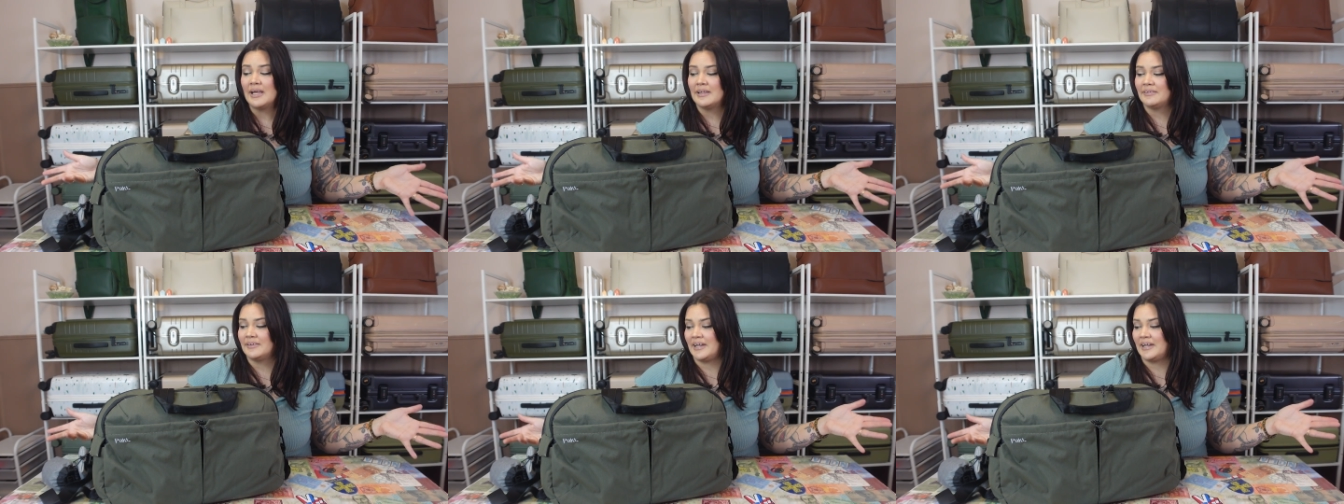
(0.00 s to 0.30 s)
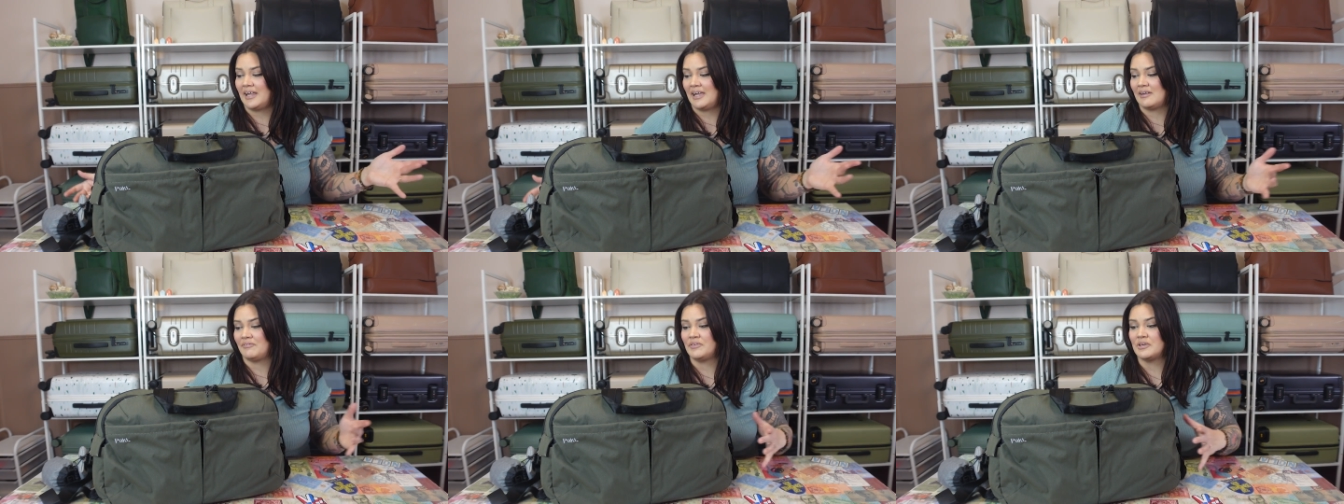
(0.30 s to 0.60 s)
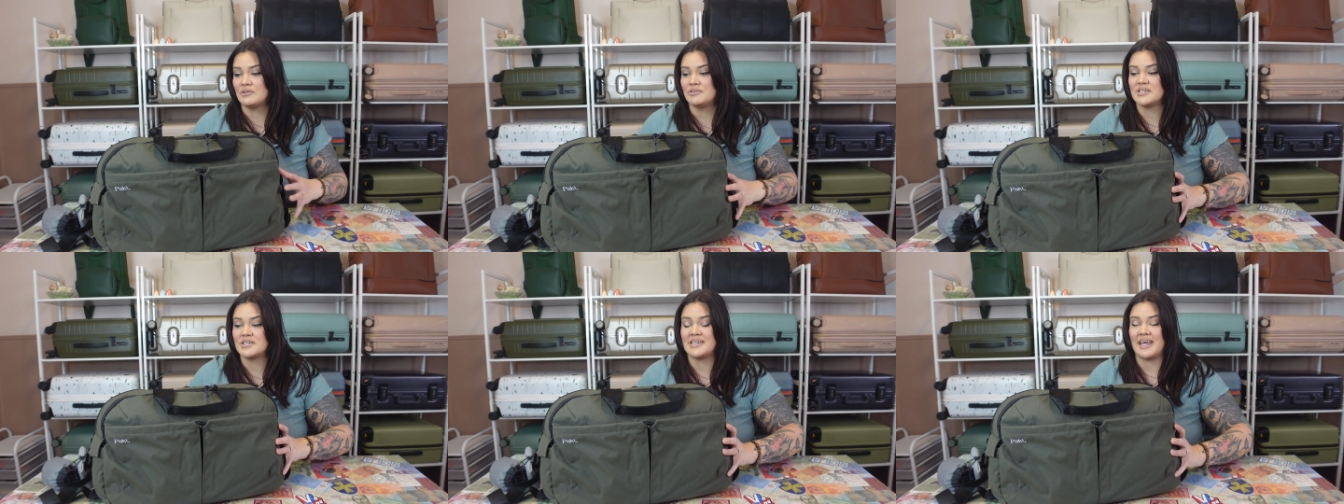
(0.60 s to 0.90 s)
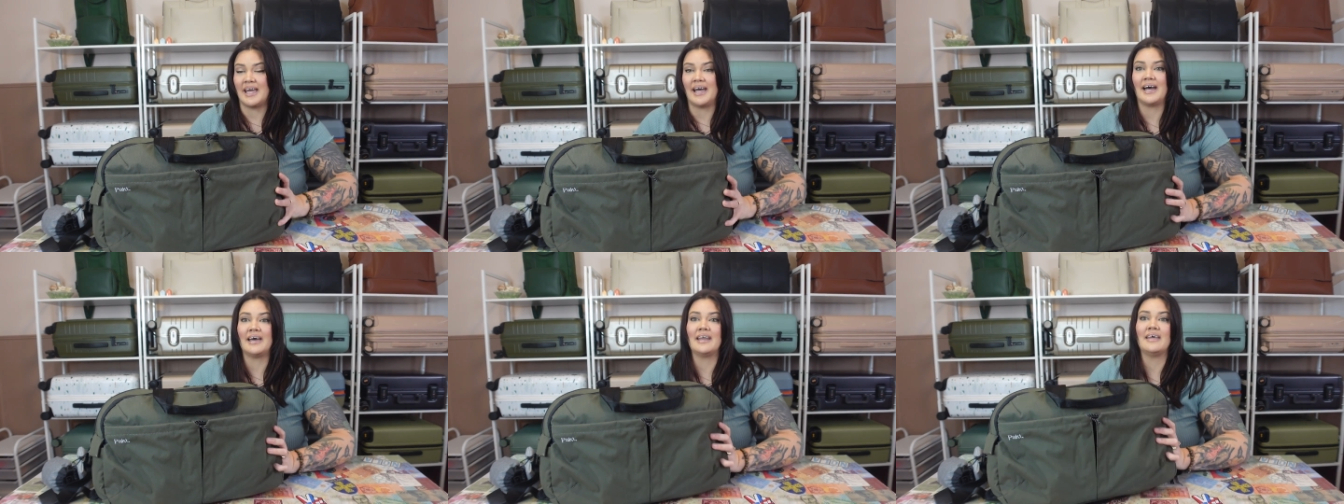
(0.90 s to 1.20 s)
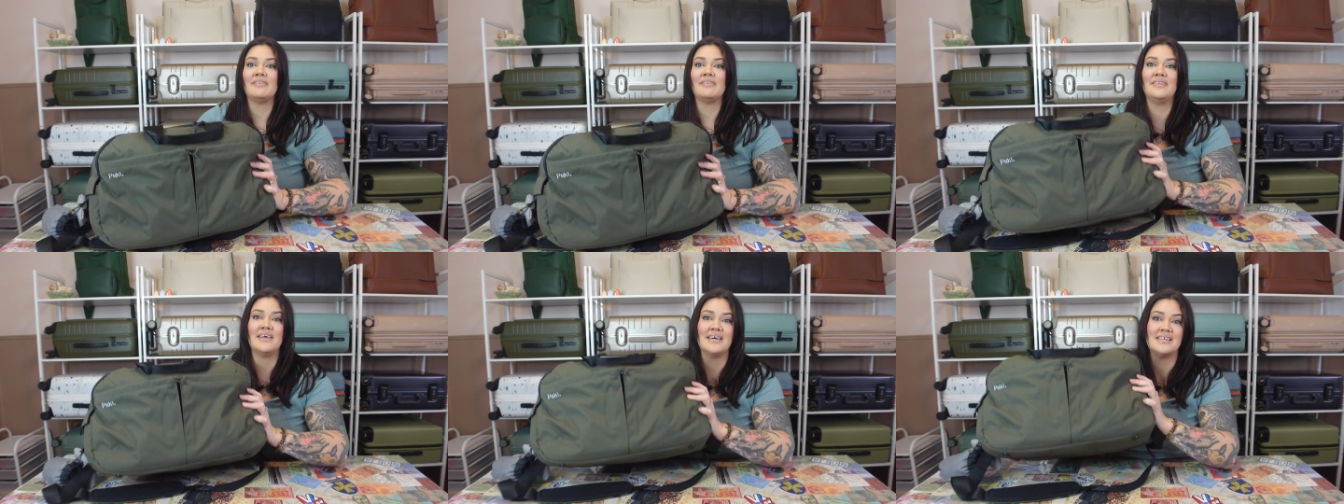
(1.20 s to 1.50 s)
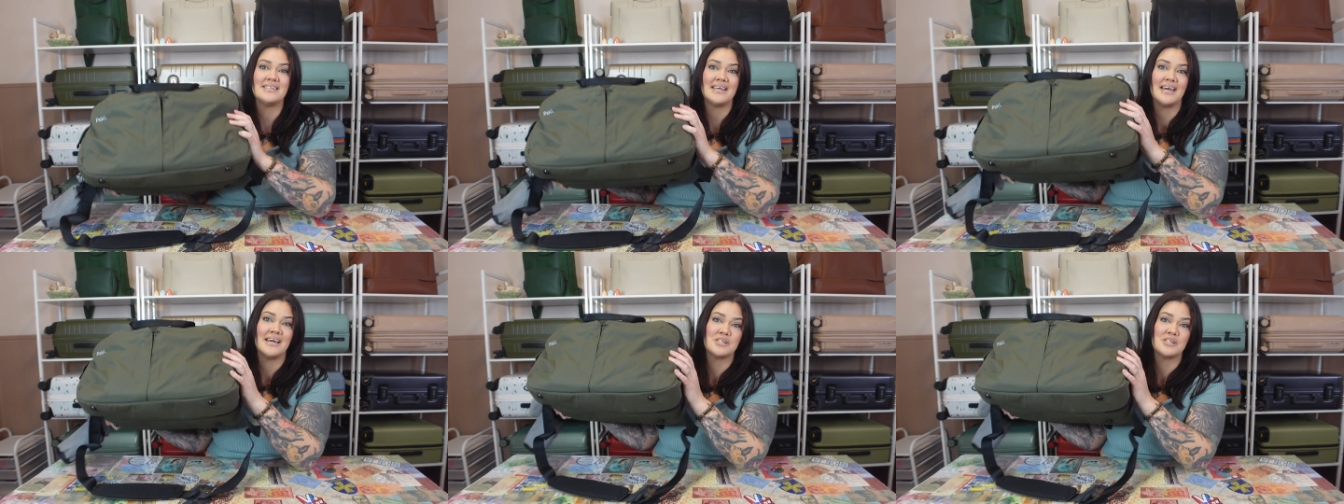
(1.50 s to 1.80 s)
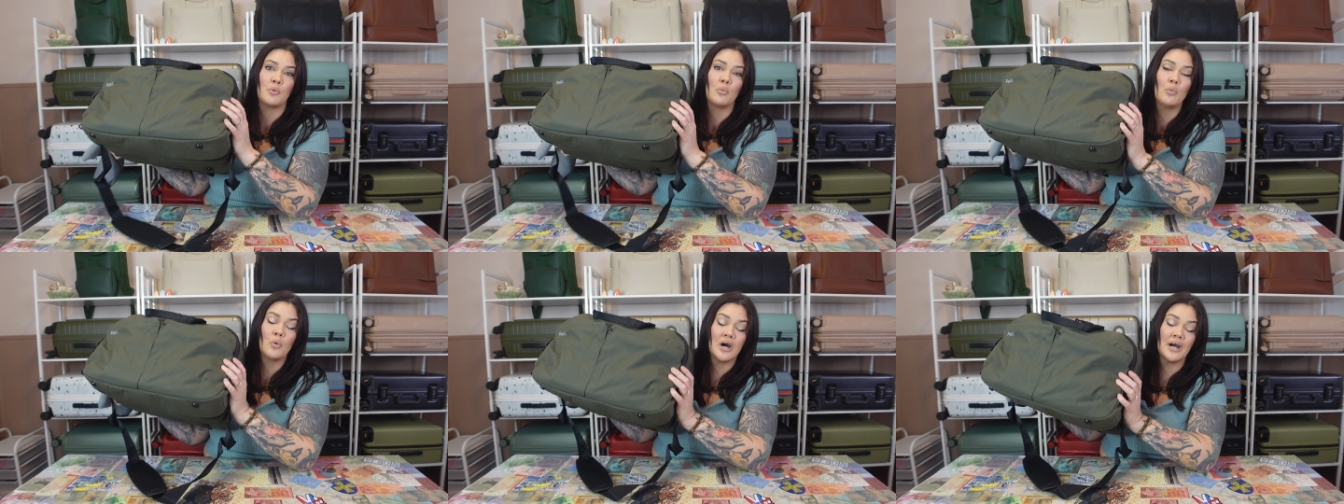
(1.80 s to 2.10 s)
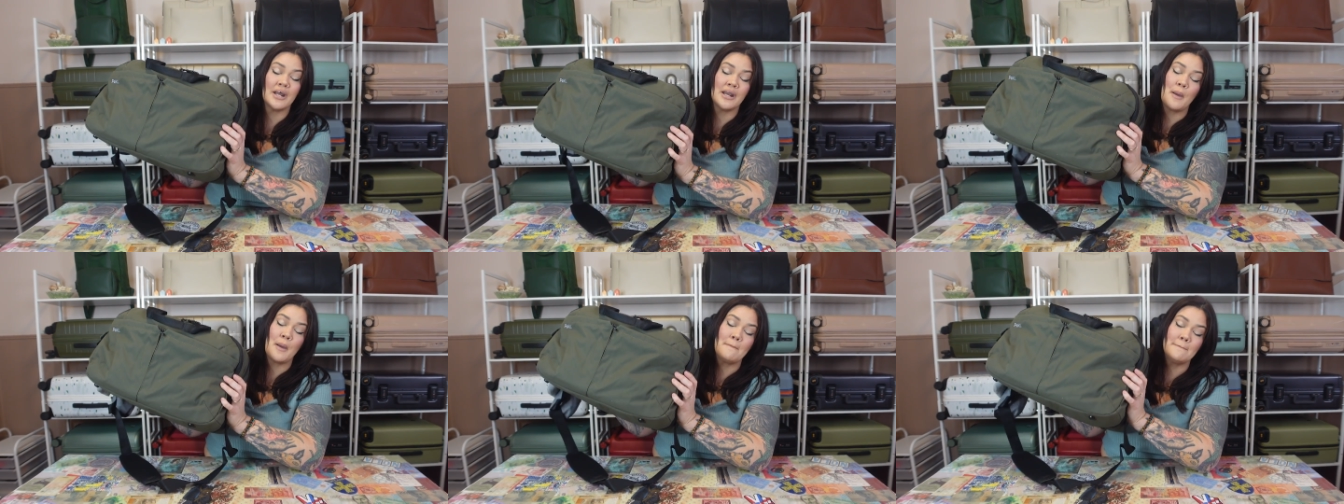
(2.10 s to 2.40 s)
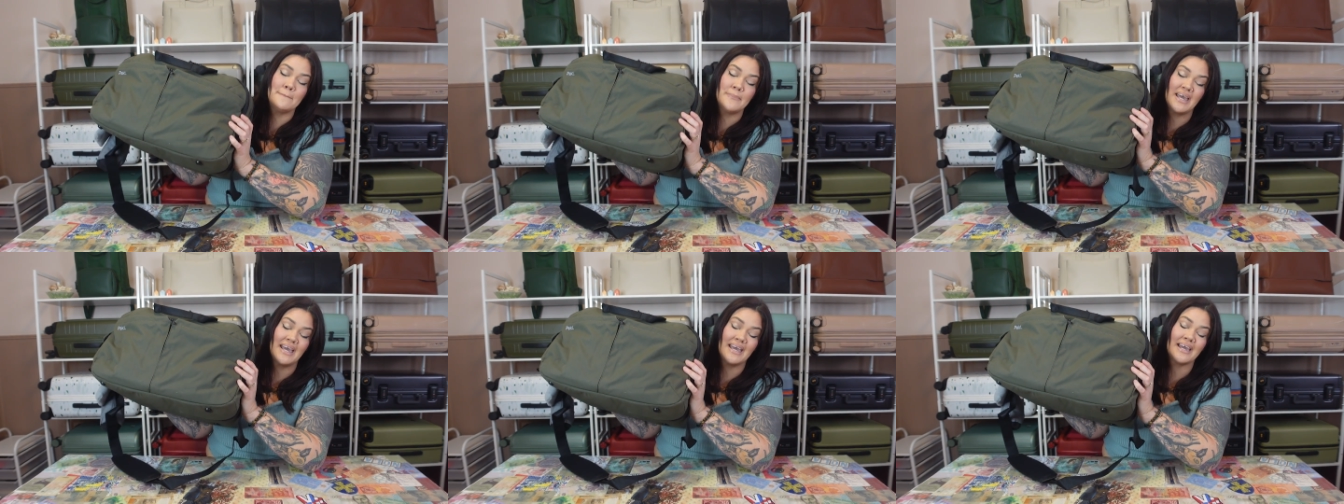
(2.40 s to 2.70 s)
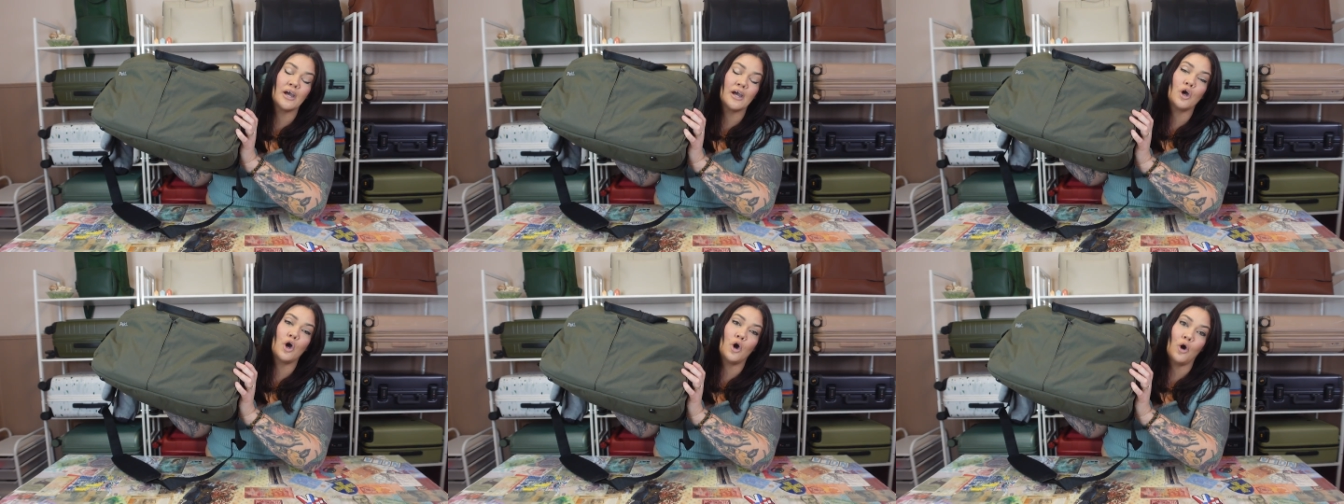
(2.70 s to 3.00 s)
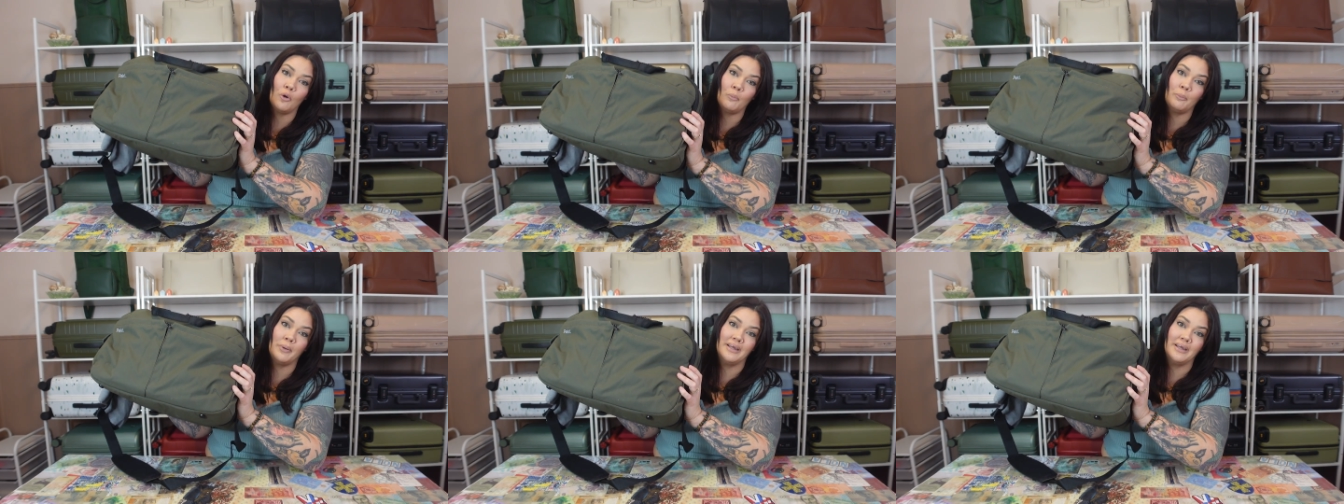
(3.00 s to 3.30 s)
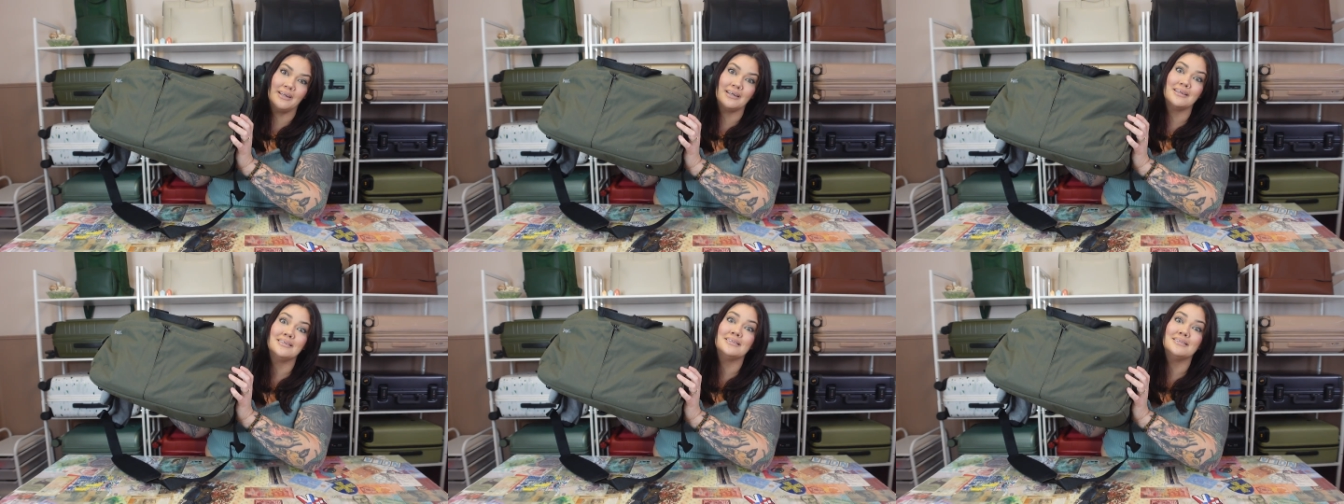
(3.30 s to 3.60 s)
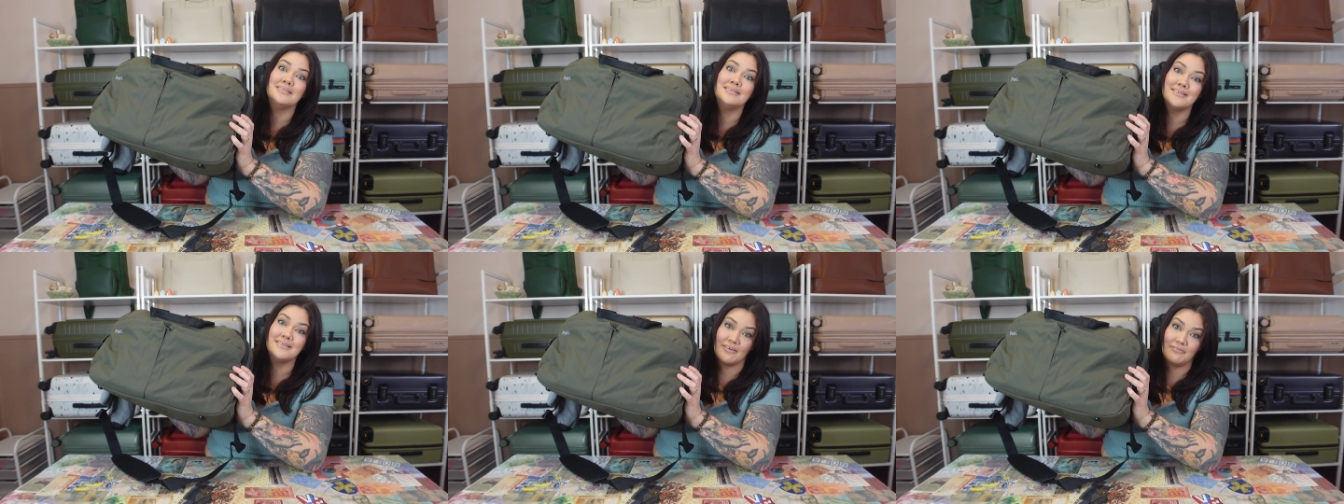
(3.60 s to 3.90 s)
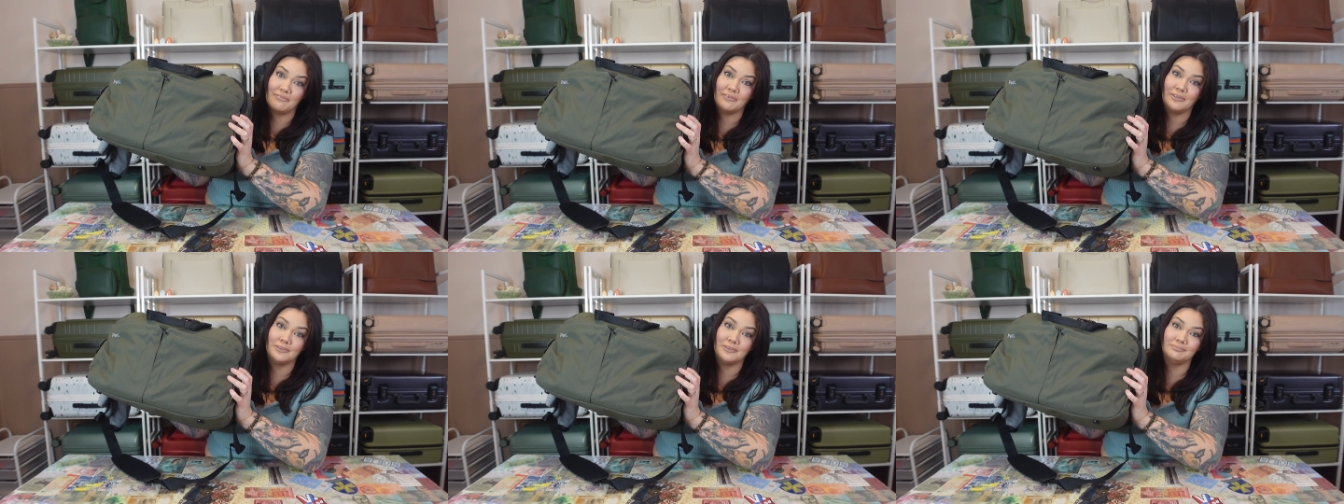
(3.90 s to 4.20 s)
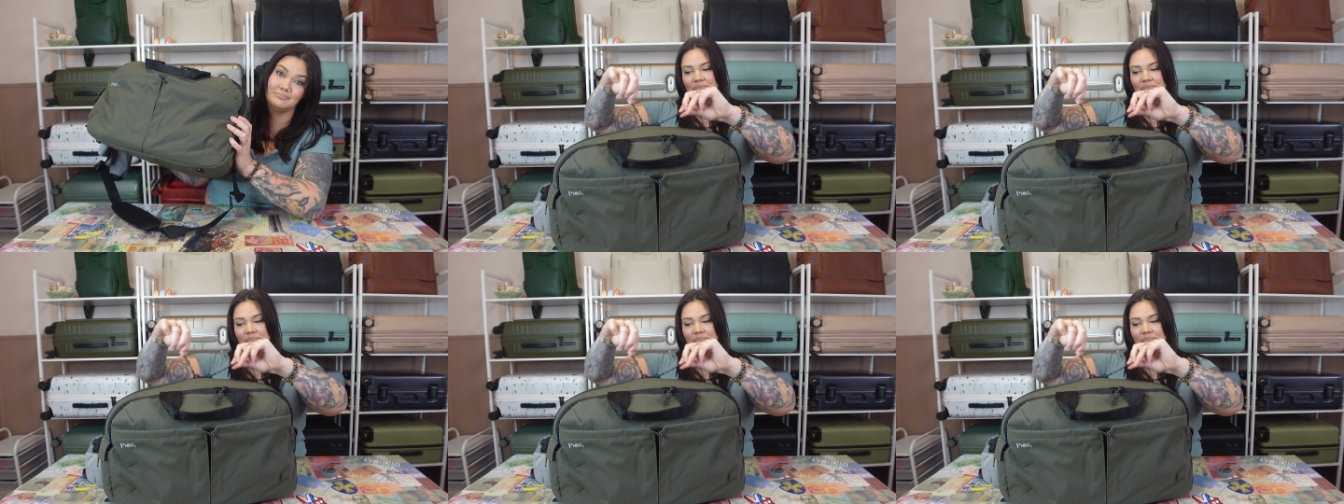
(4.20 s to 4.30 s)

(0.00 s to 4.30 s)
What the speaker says: than if you just had this as one big open duffel.